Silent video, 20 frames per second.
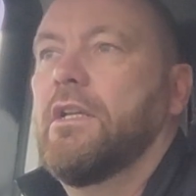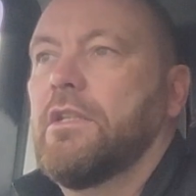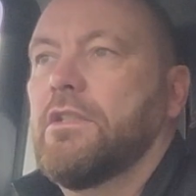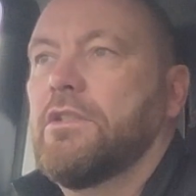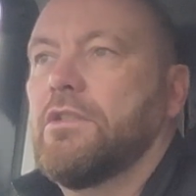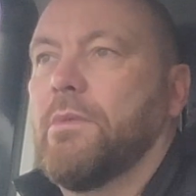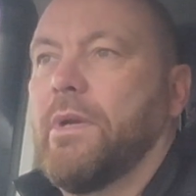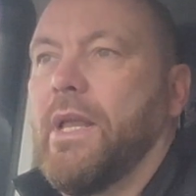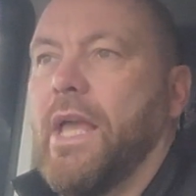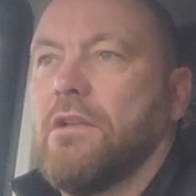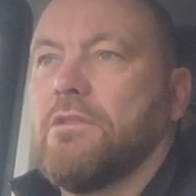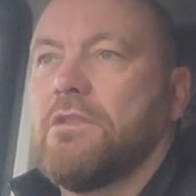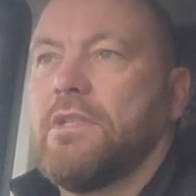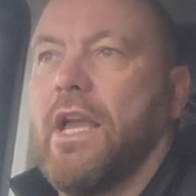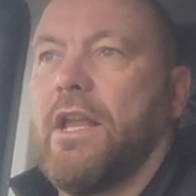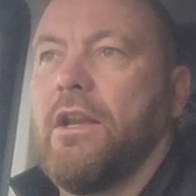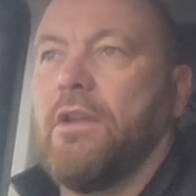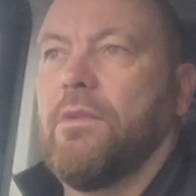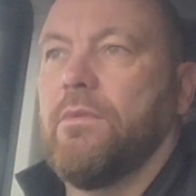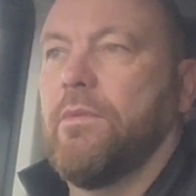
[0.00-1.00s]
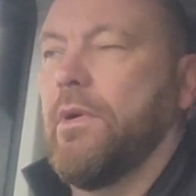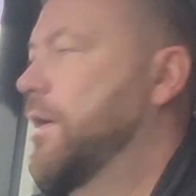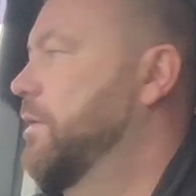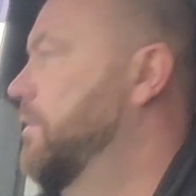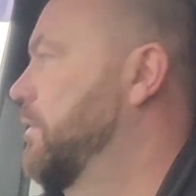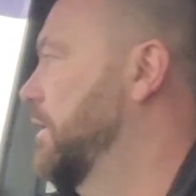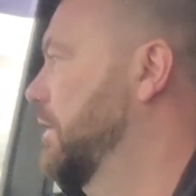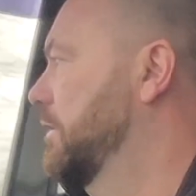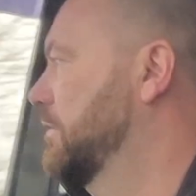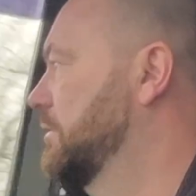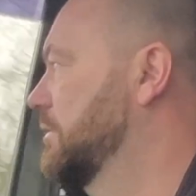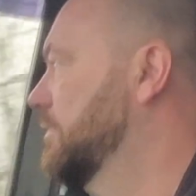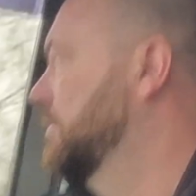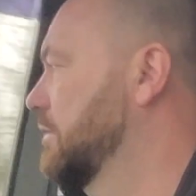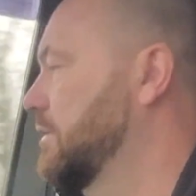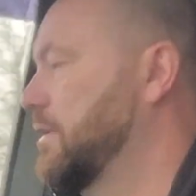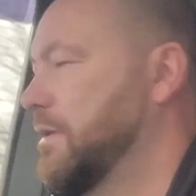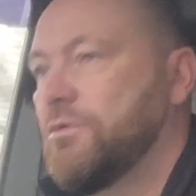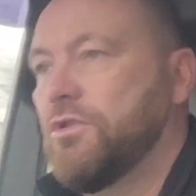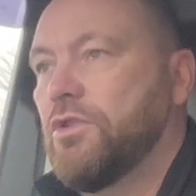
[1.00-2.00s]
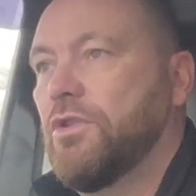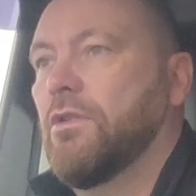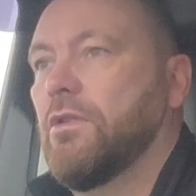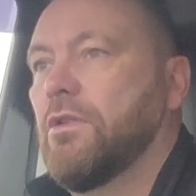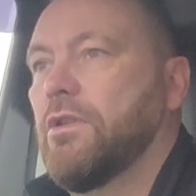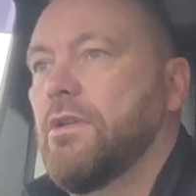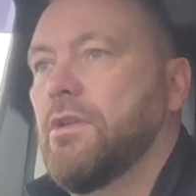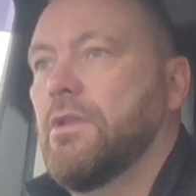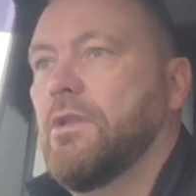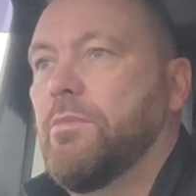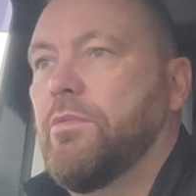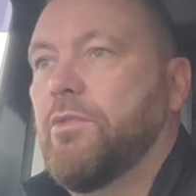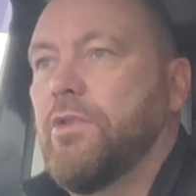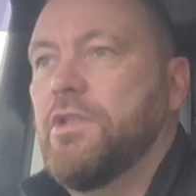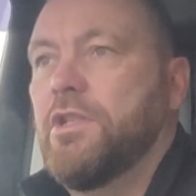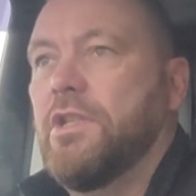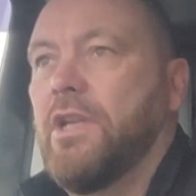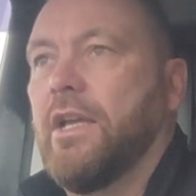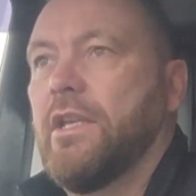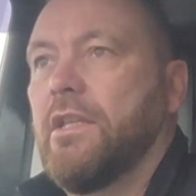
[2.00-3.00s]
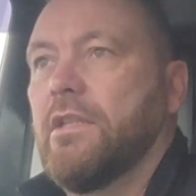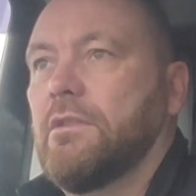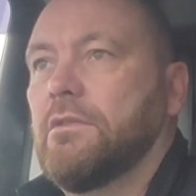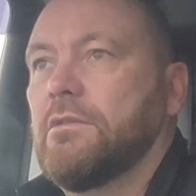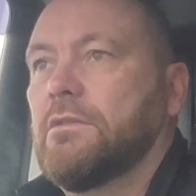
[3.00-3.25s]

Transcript: somebody else getting on the road, so I'm sure you'll appreciate.